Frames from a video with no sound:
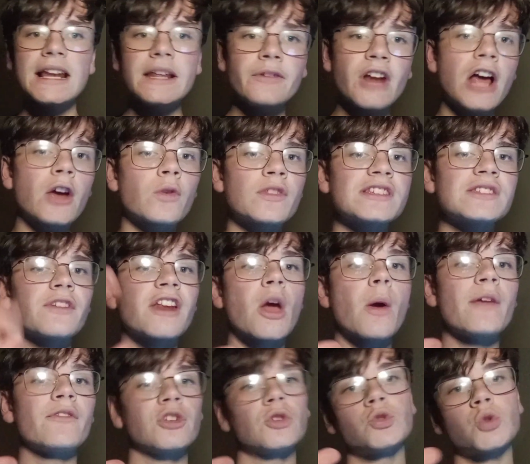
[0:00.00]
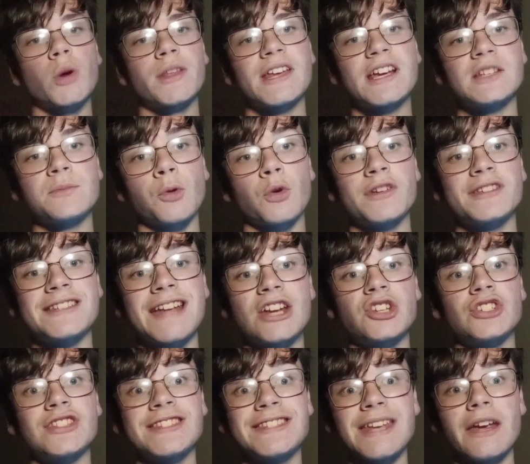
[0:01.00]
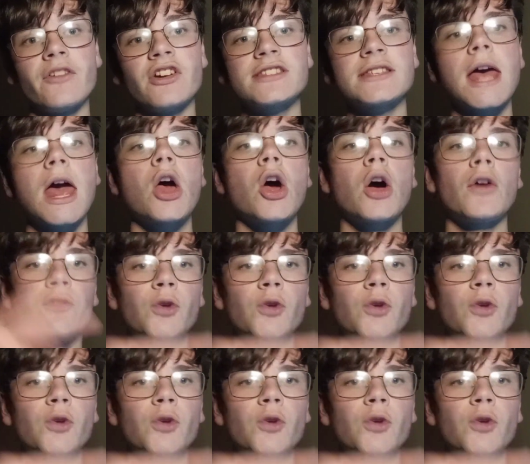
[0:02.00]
Leave a like on this video if you enjoy the Exploring Station series.